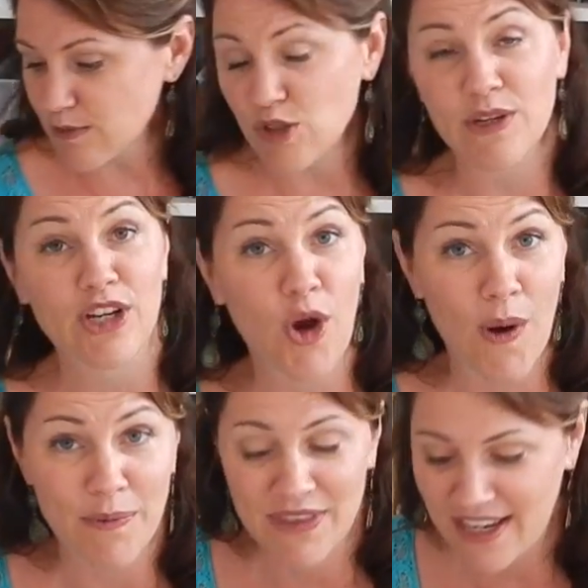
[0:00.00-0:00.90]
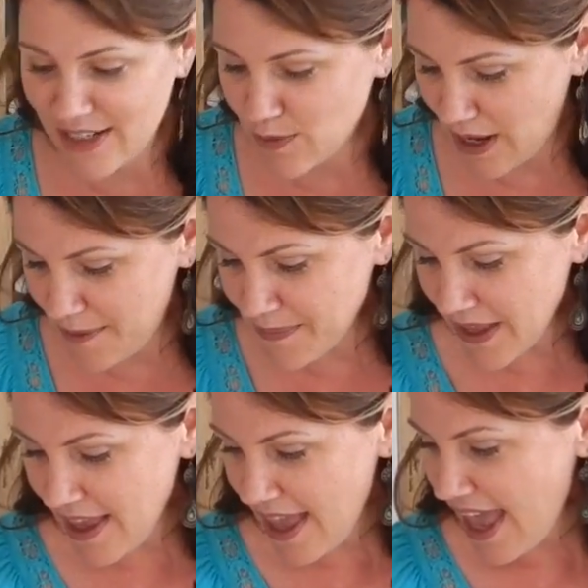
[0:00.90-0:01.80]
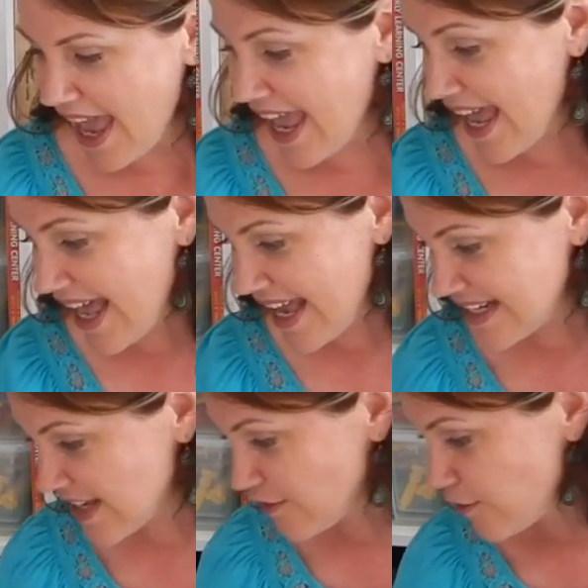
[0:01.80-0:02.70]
and we're doing a co-op with that as well. And